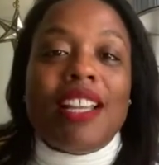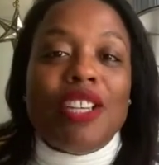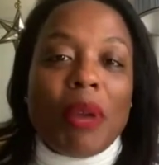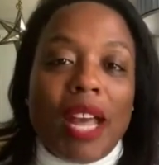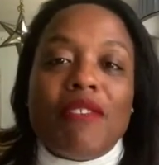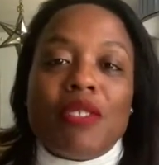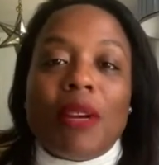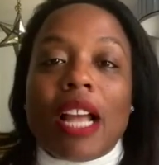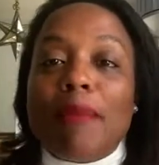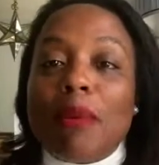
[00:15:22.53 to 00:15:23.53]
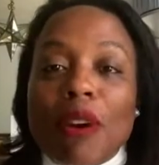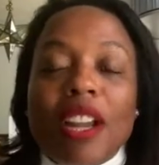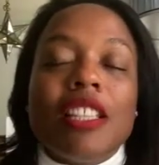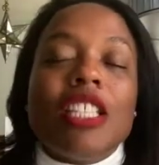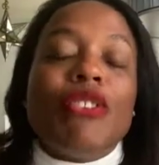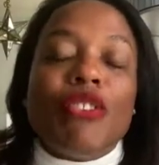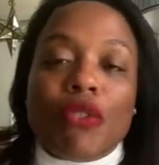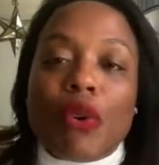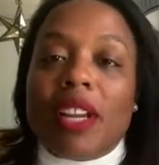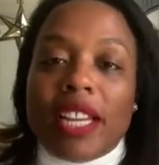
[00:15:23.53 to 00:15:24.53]
You have to work. I've been working this for
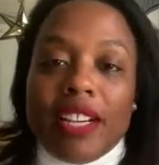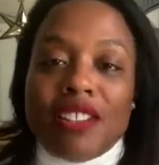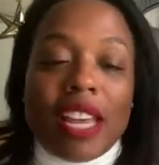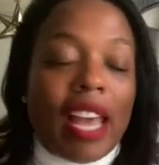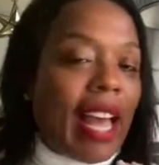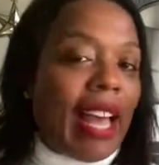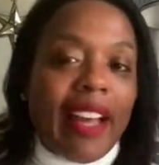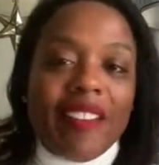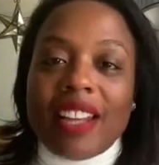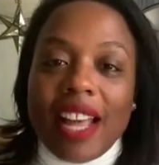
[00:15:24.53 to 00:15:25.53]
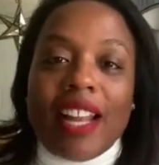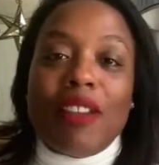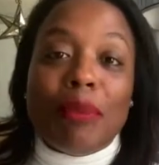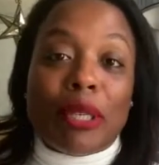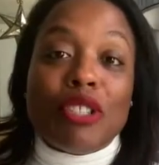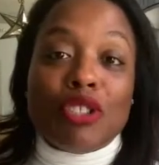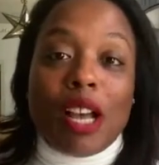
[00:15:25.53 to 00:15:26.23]
4 years. I haven't had a real